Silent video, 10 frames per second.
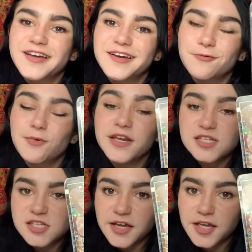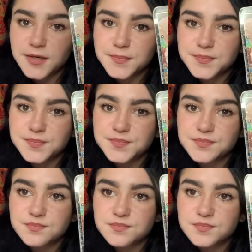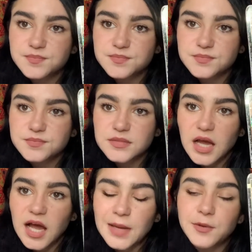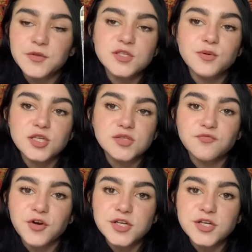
wait a second, I put this person first,